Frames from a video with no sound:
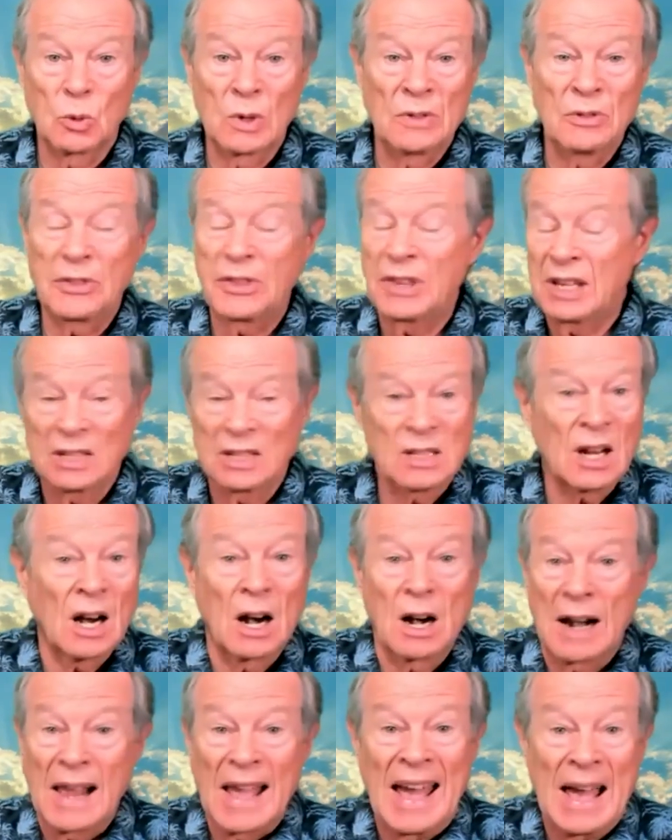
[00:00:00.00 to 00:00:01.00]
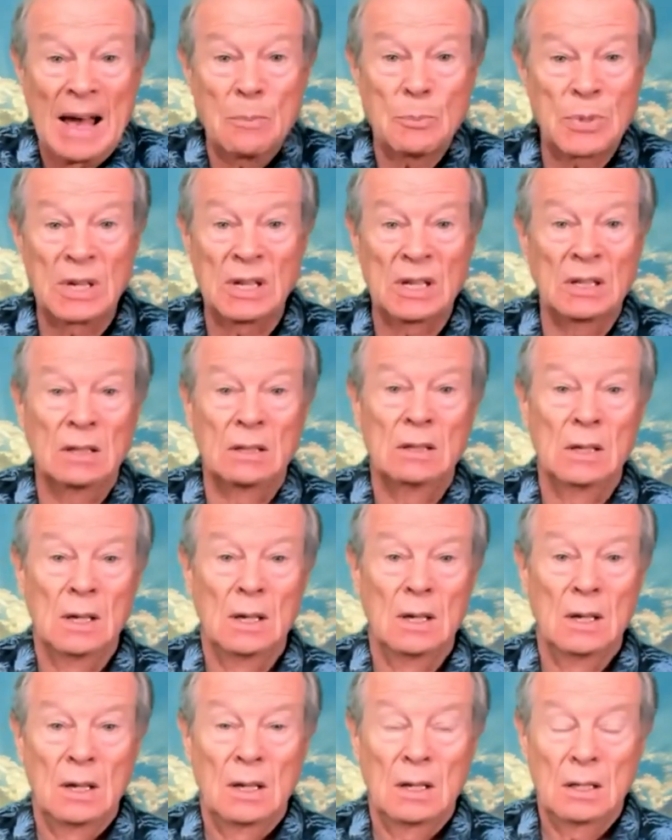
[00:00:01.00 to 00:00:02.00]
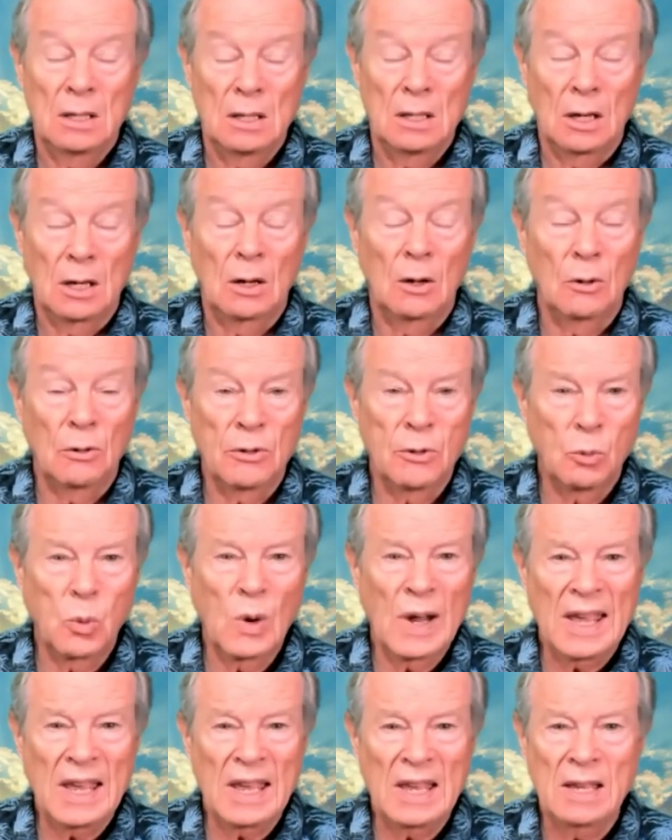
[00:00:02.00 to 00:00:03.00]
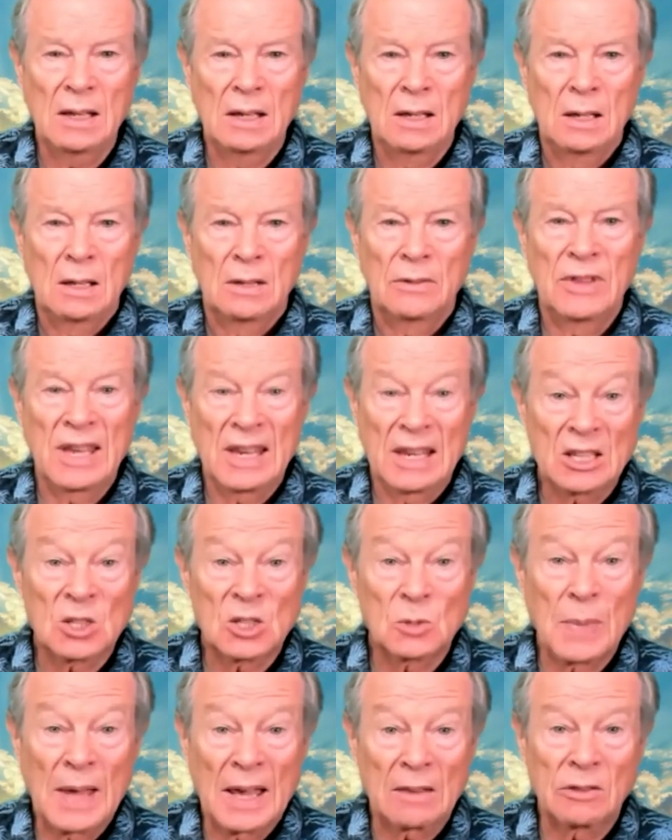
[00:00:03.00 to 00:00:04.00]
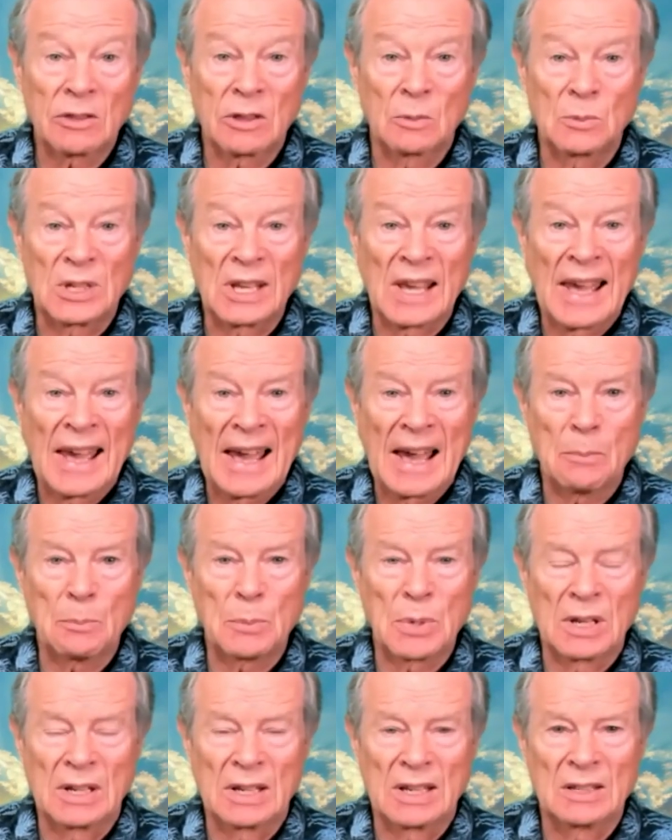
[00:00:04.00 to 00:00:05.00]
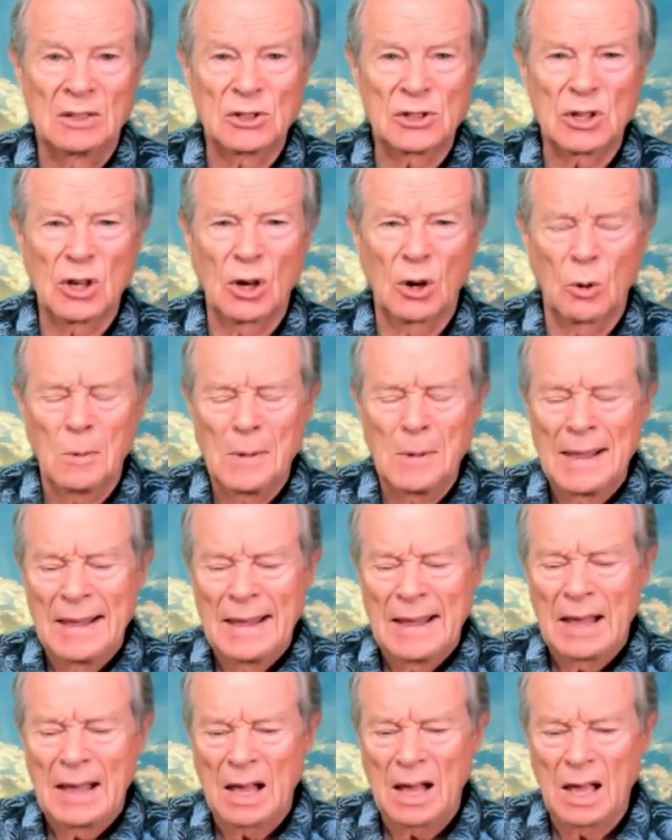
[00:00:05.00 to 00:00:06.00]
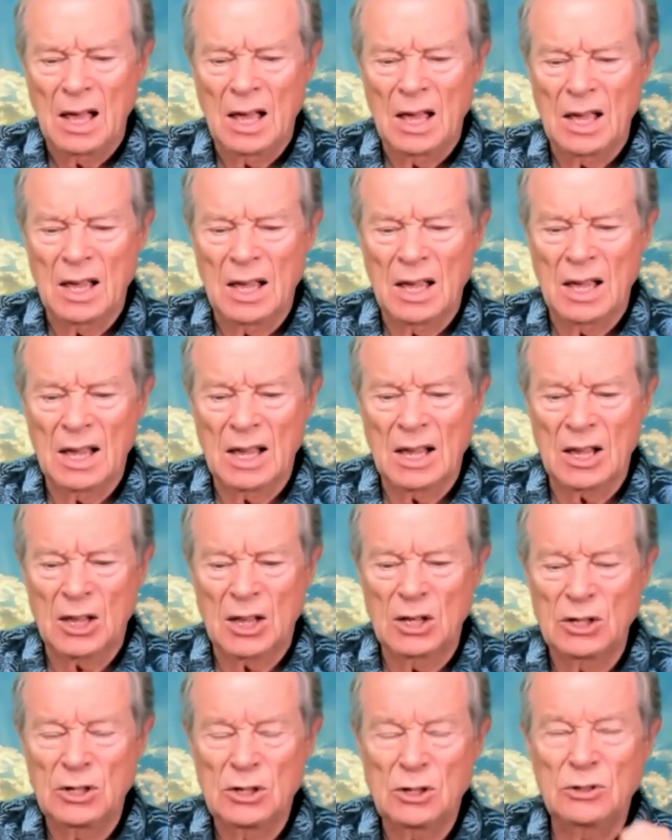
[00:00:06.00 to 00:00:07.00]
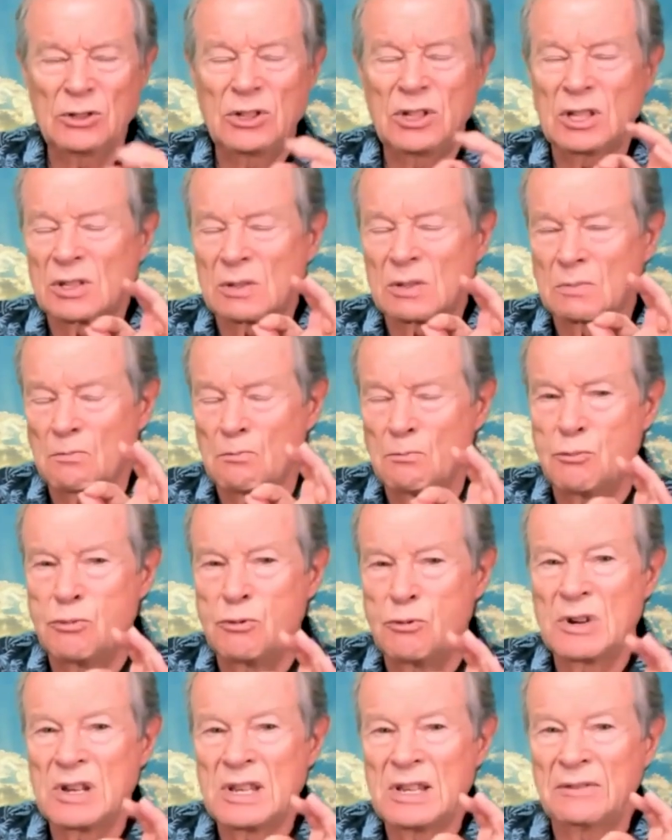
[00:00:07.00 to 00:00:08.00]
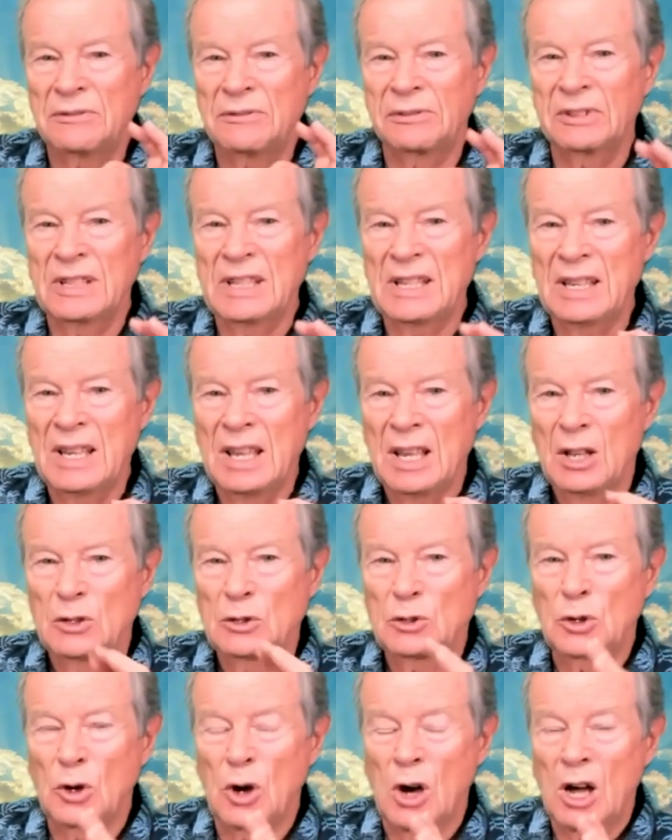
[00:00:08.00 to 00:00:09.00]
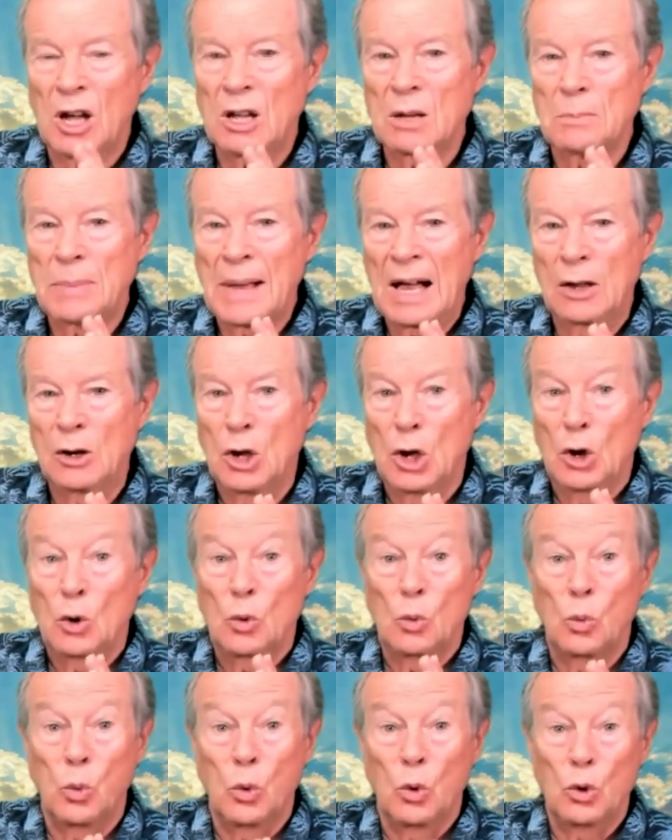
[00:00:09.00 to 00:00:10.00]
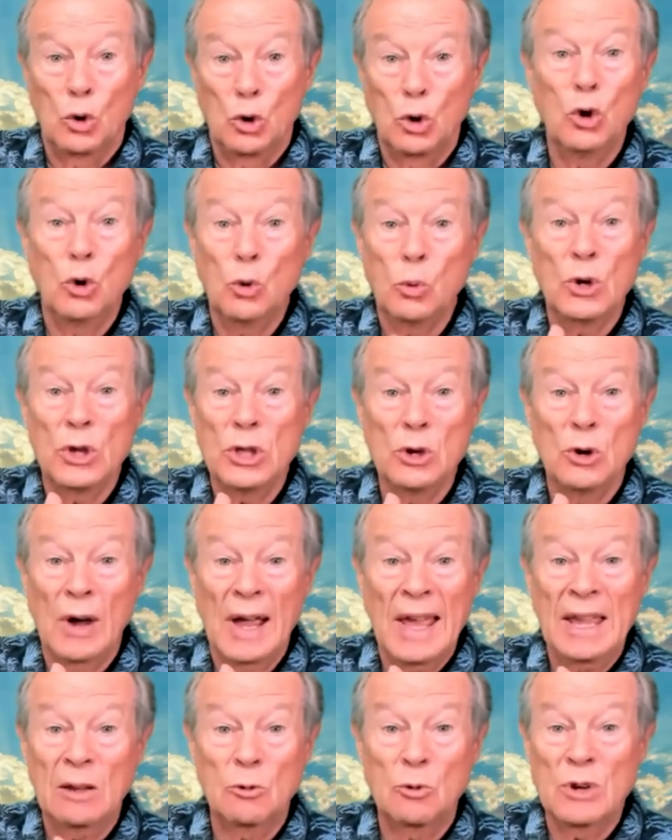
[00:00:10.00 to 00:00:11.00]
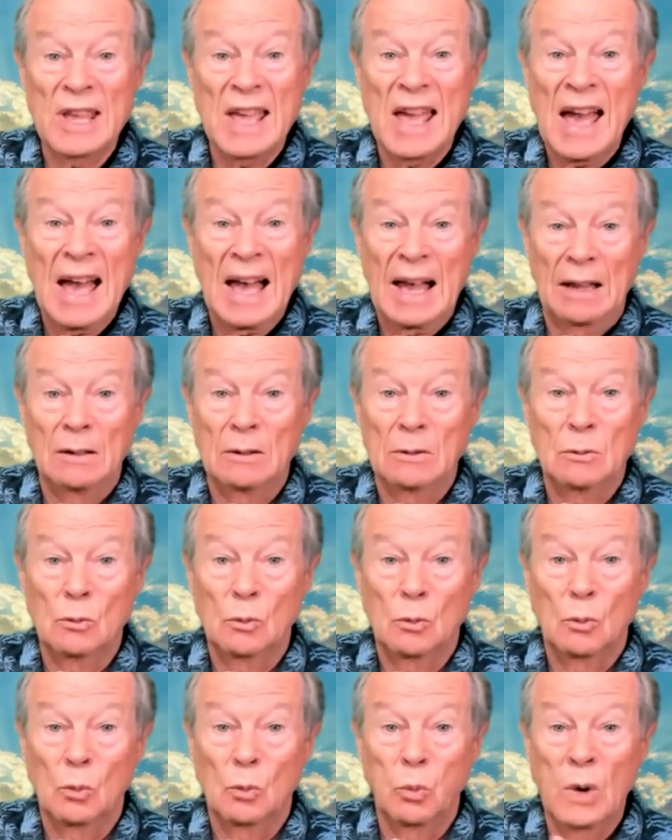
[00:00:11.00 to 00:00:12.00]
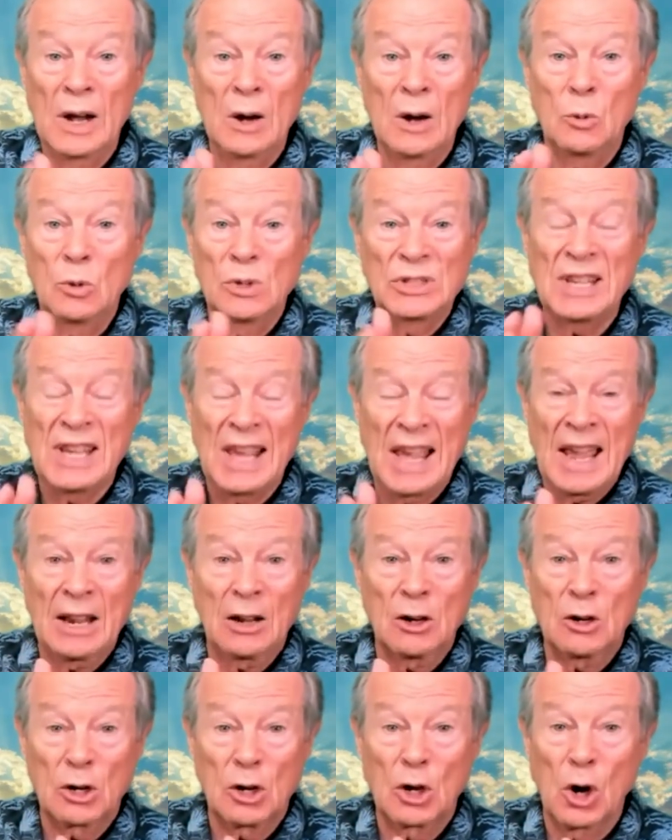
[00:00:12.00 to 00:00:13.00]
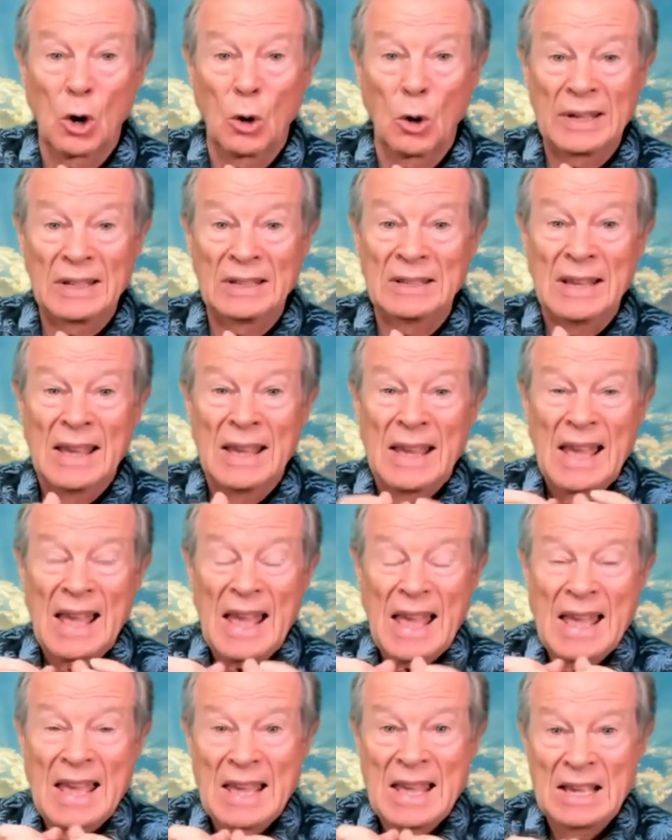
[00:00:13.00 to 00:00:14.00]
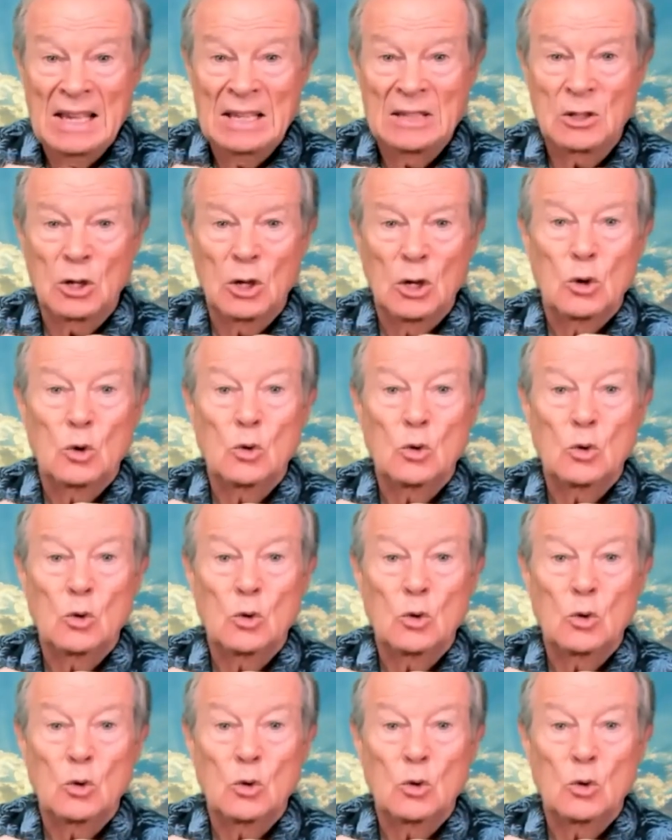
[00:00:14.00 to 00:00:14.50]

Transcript: when things aren't happening, you know, the way they expect them to happen. And so, can you just briefly talk about who were you angry at? Where was the right. anger going? And